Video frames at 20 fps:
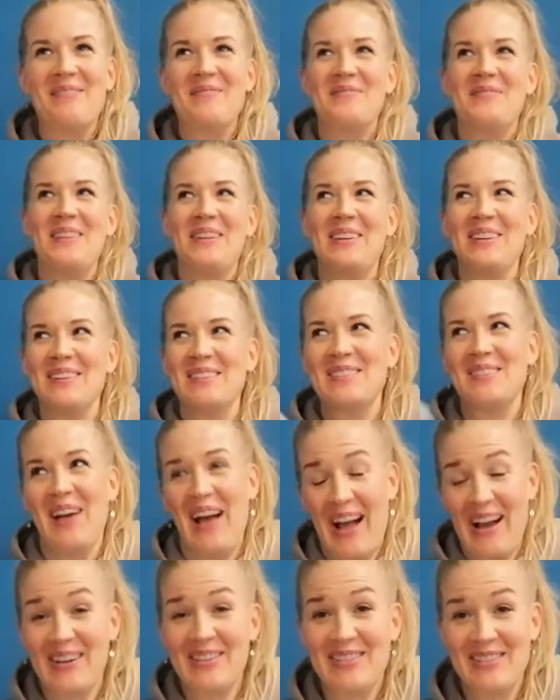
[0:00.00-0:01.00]
because you
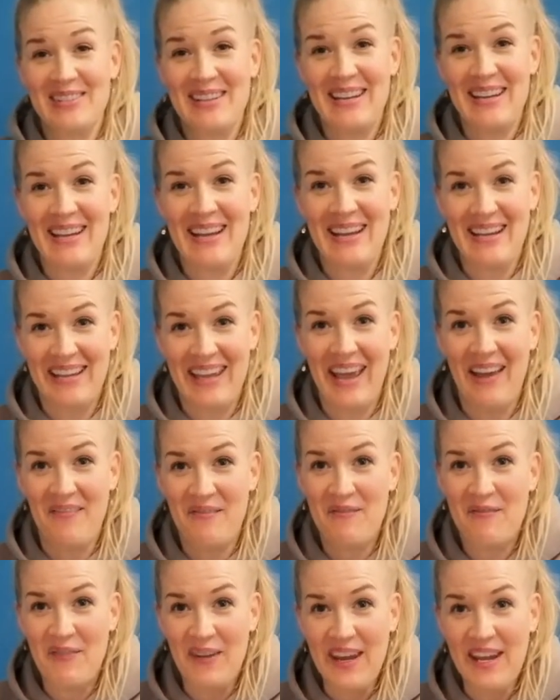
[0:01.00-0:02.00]
actually can
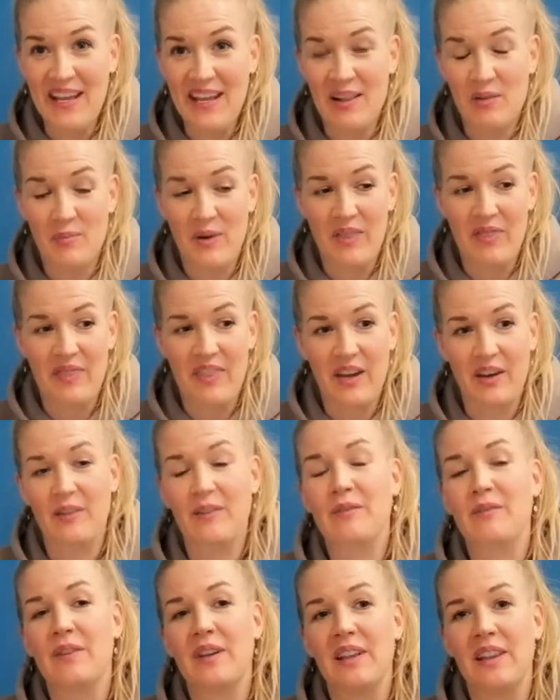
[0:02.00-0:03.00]
feel what they're
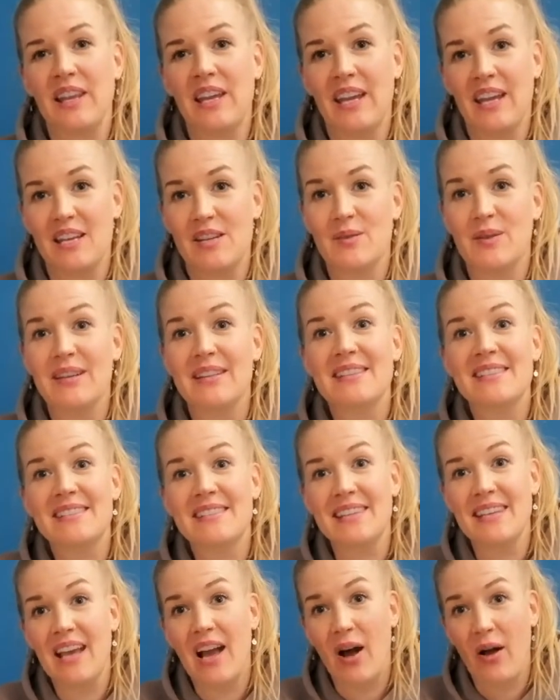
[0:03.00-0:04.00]
feeling, and you can
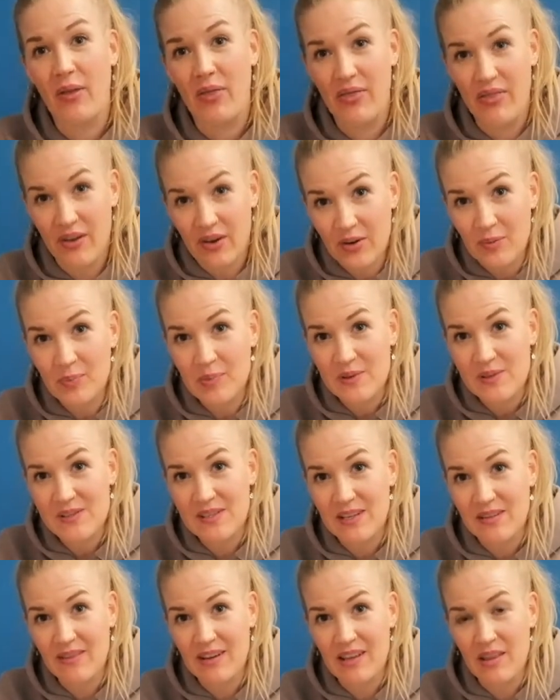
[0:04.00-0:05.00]
see how they're
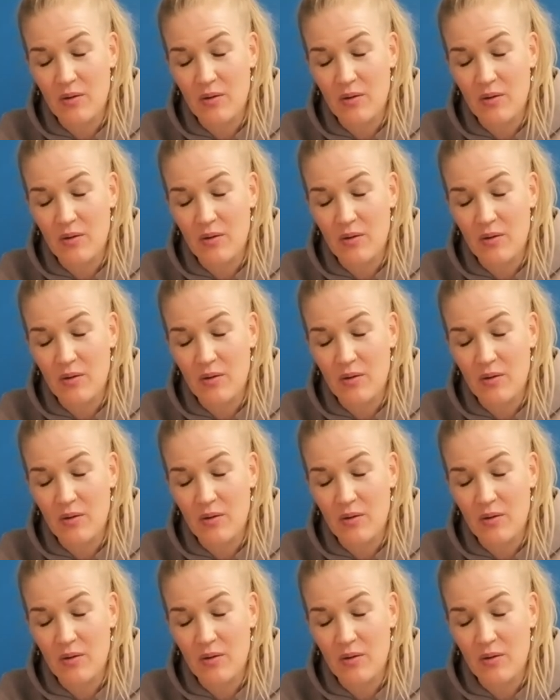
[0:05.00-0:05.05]
perceiving